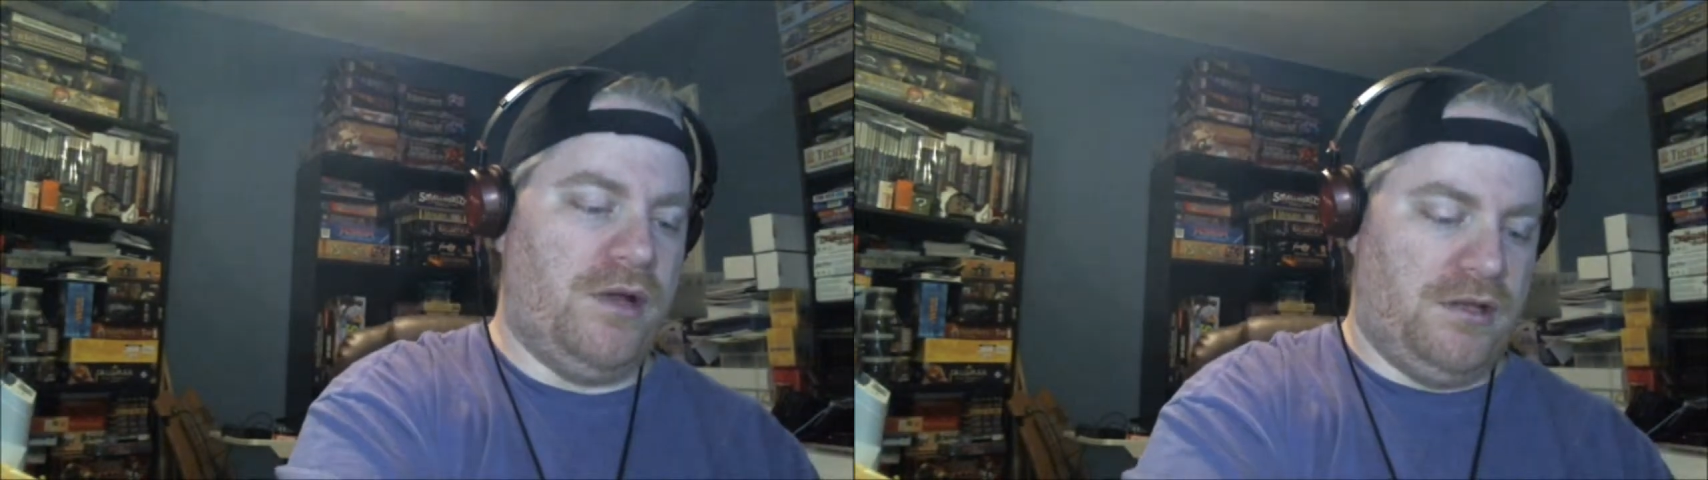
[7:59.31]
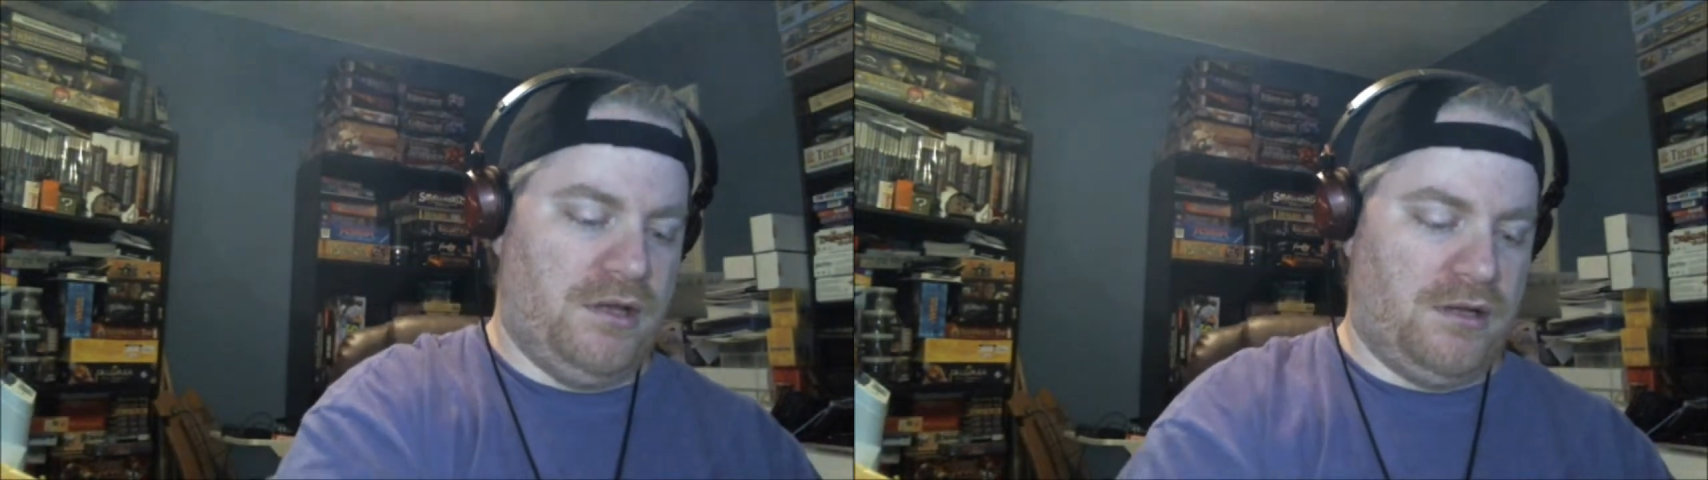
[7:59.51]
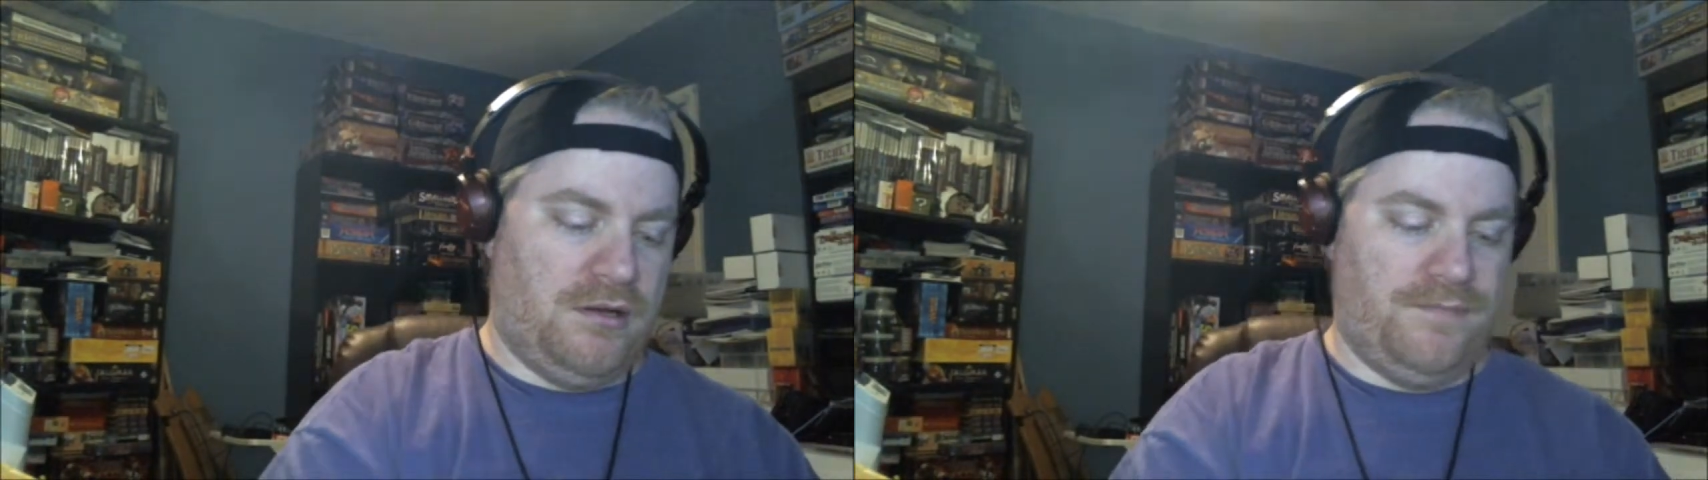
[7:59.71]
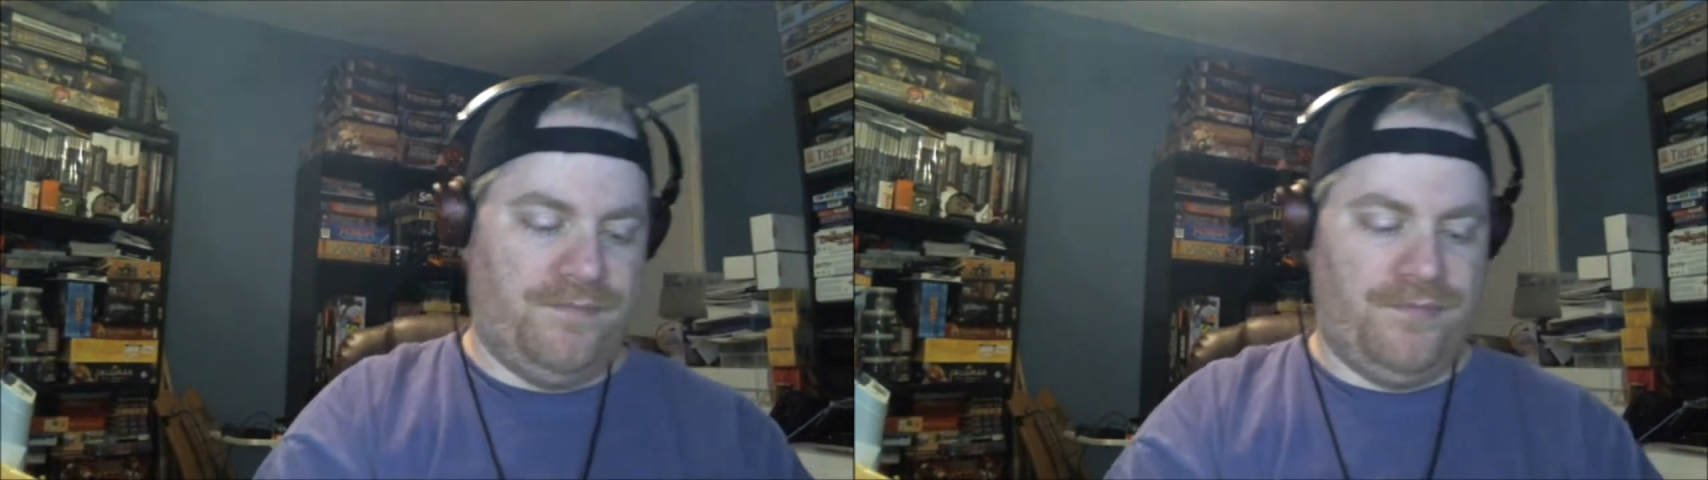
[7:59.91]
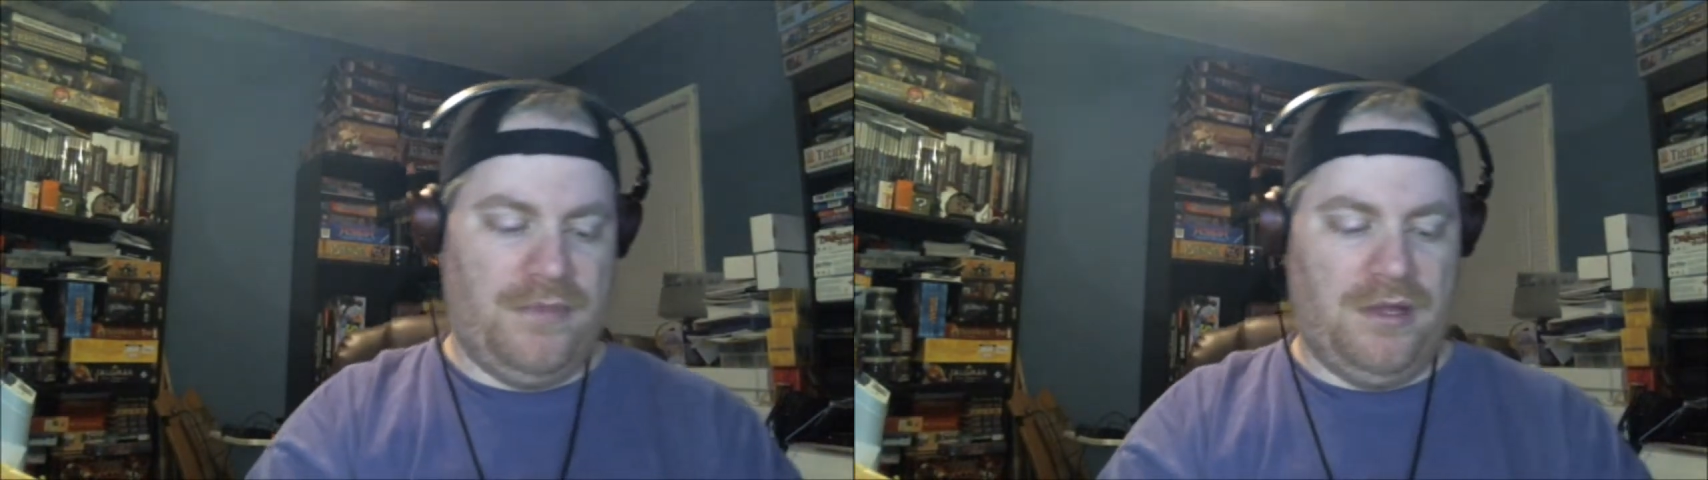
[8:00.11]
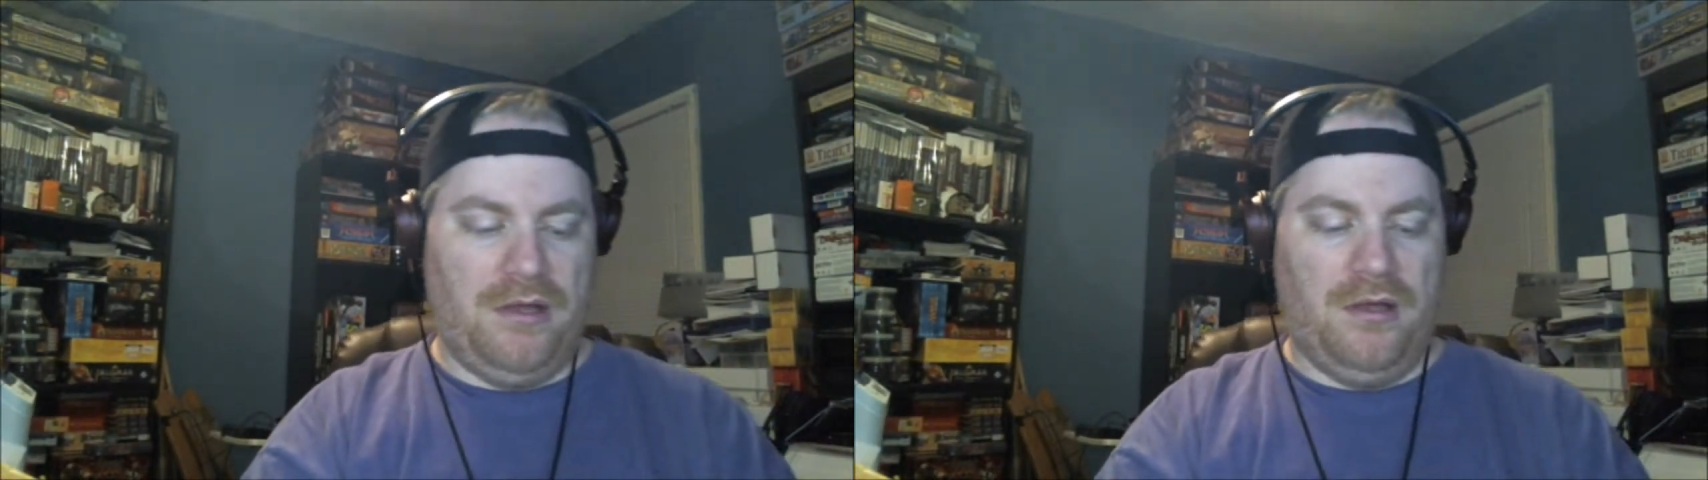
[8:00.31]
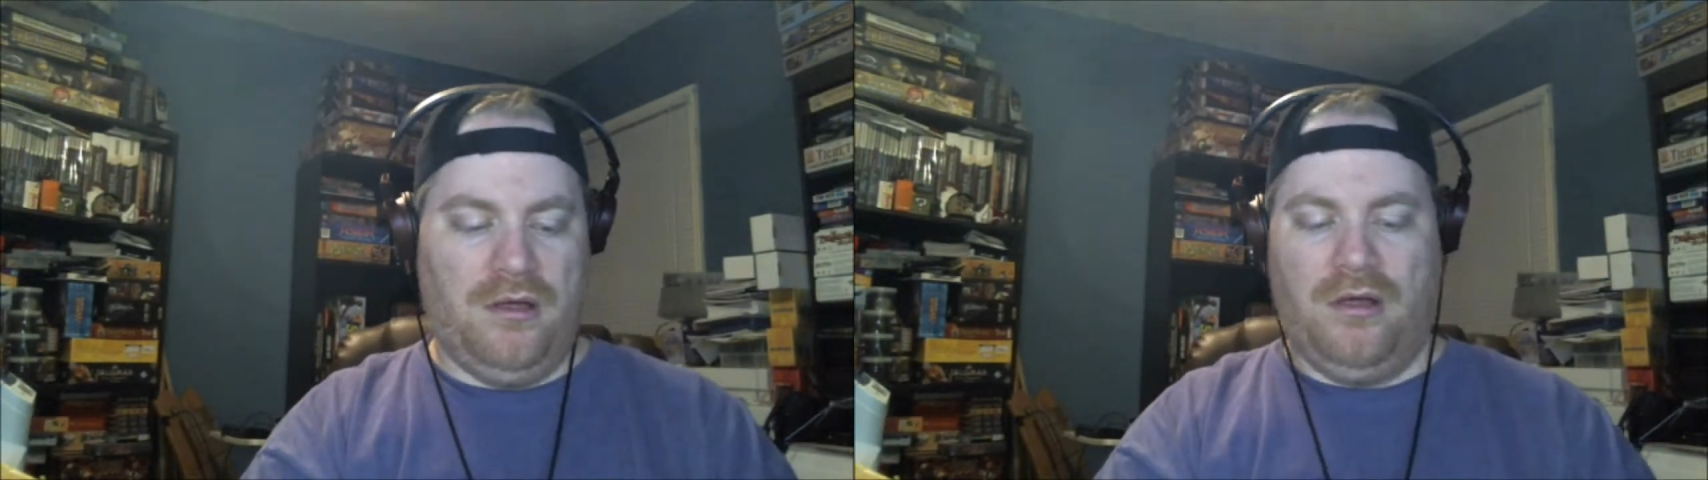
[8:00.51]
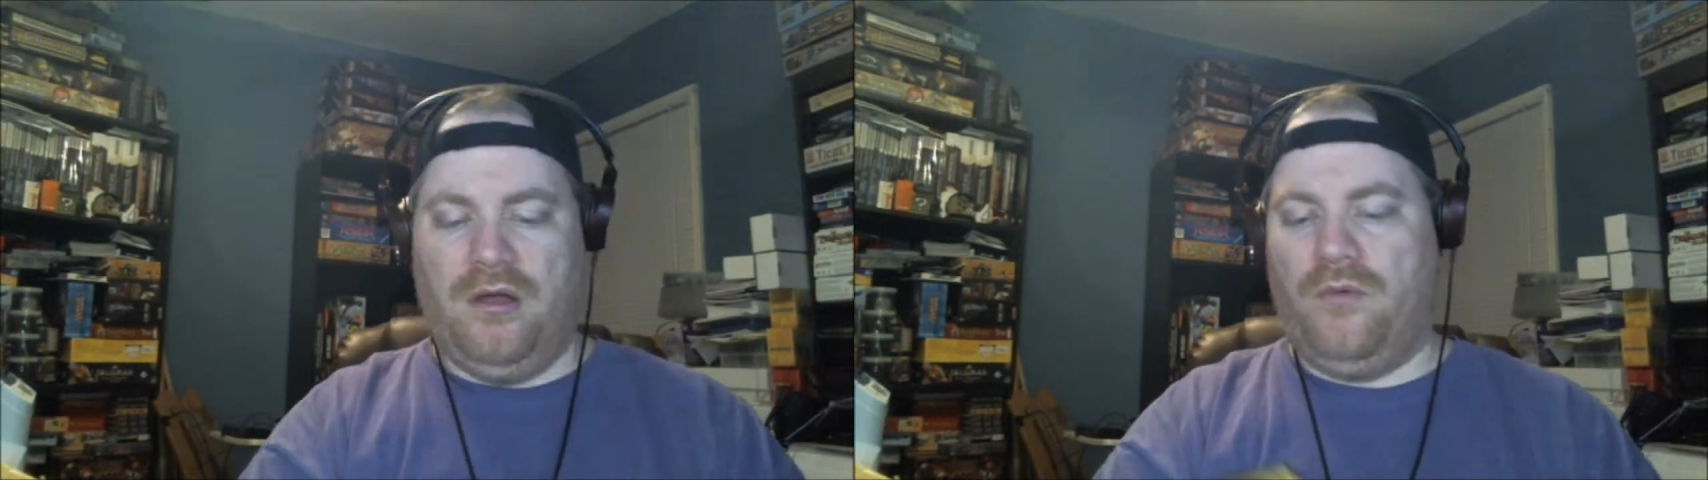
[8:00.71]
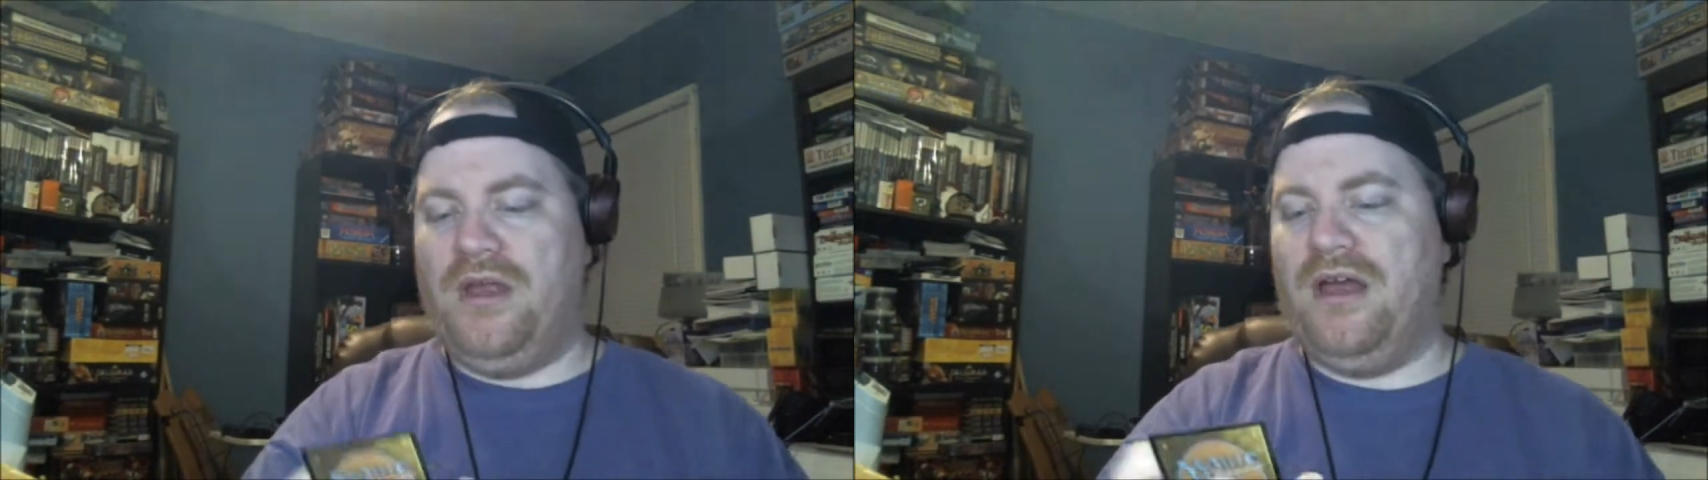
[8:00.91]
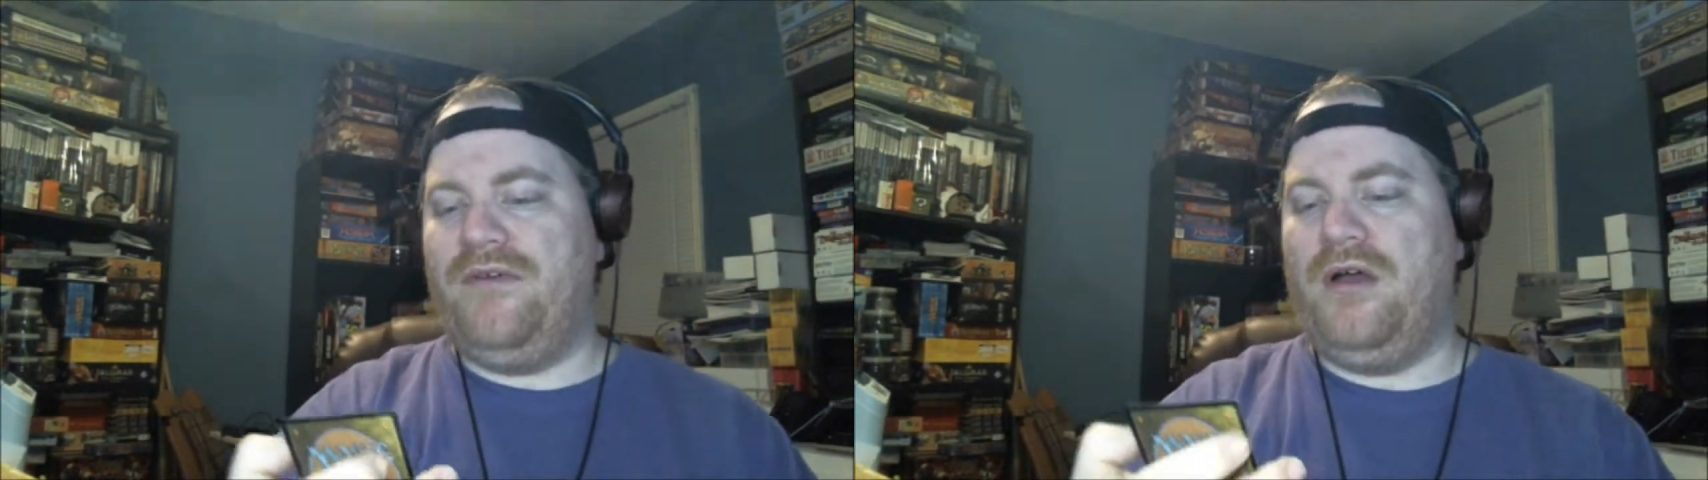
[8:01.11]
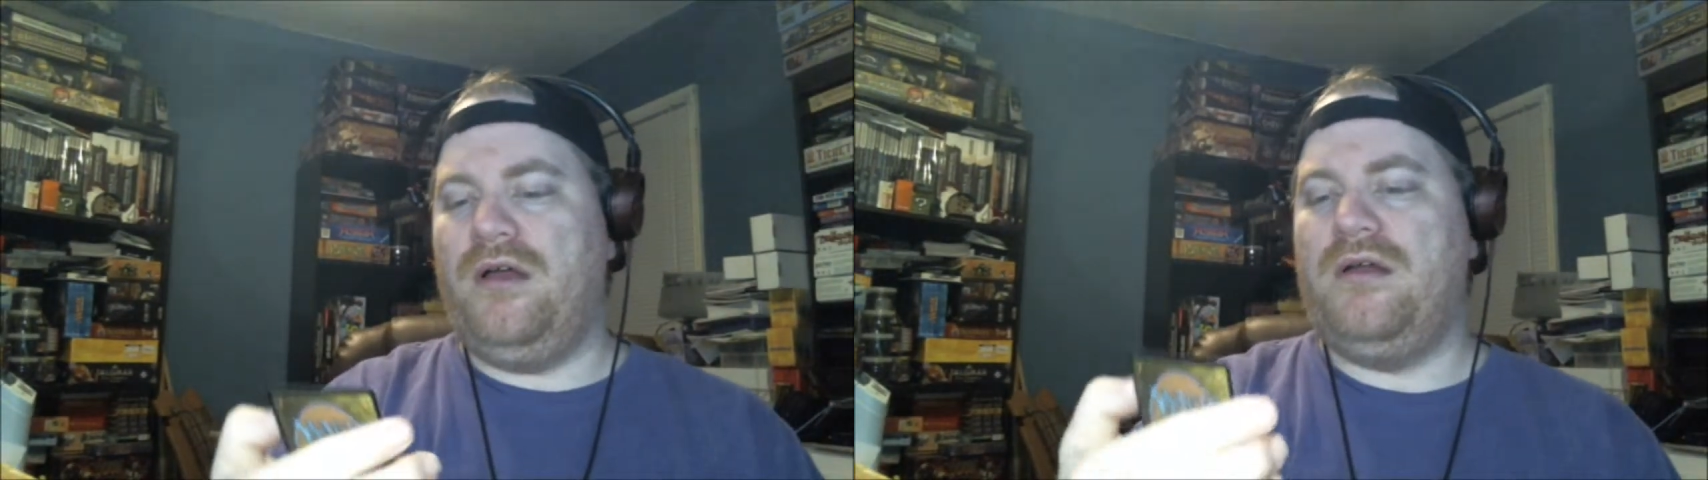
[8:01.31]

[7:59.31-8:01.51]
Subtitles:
deck. We have a